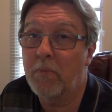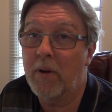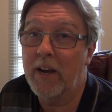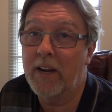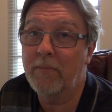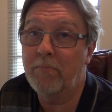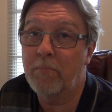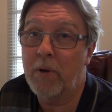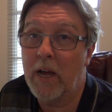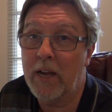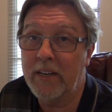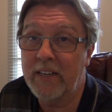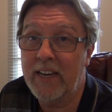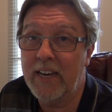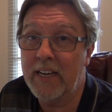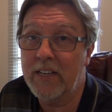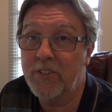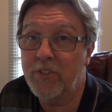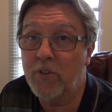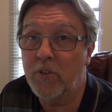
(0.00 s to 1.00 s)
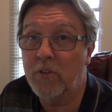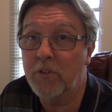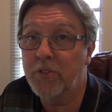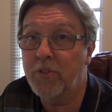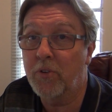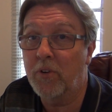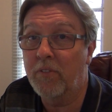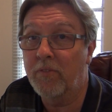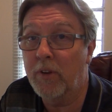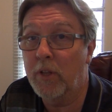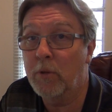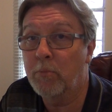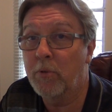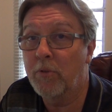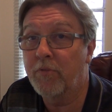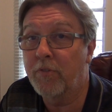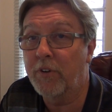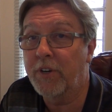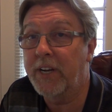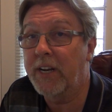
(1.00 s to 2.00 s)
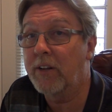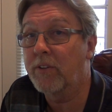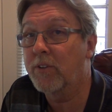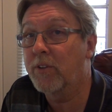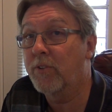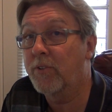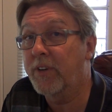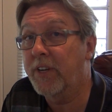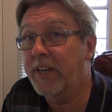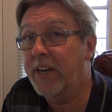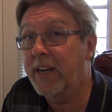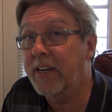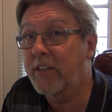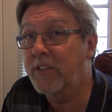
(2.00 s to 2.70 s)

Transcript: My podcasts are also available for download on